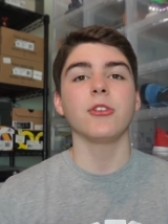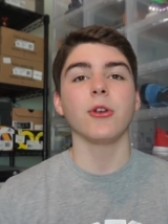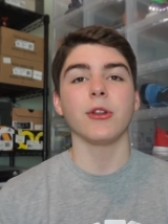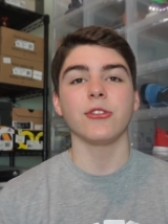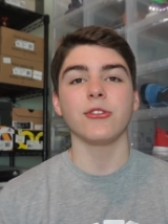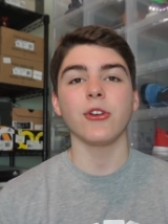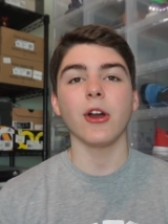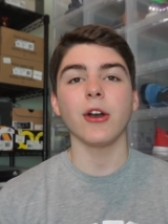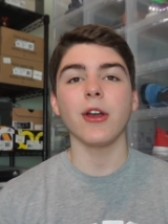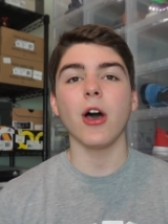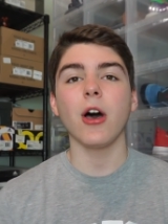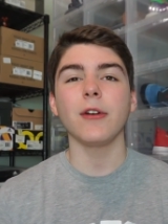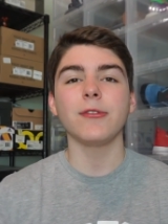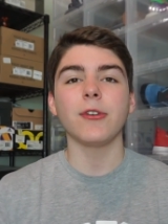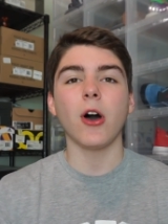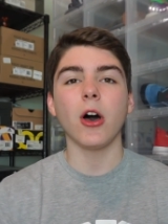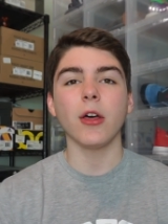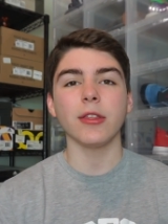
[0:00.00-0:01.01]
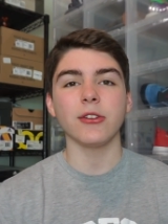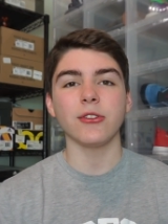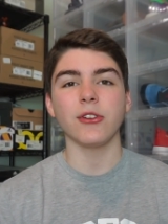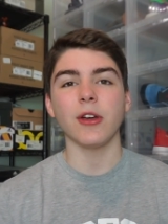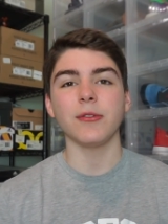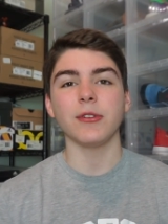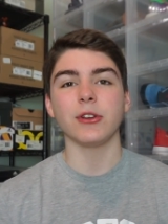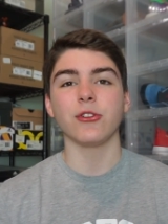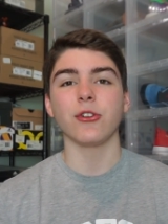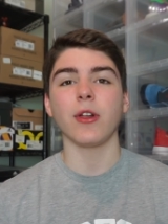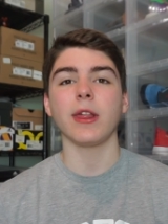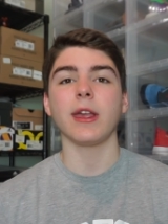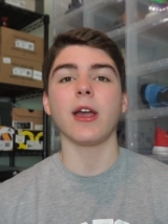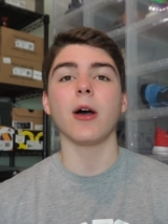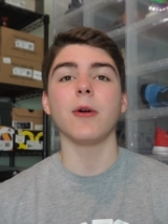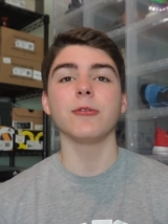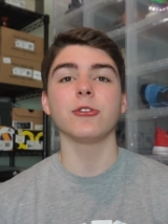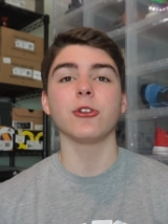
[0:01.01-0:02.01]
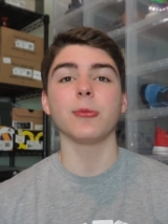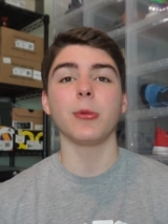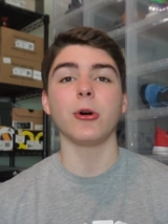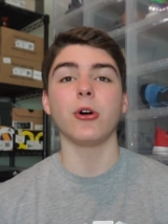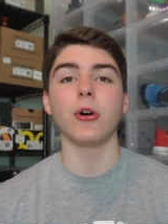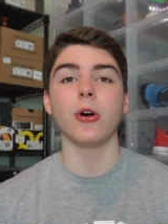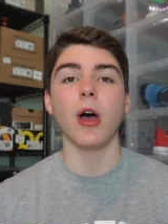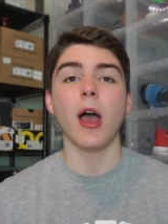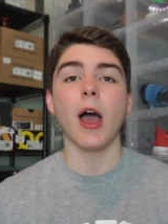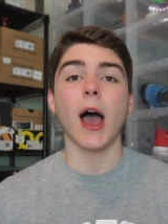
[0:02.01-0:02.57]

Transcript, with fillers: So to start off, all the stuff is really comfortable.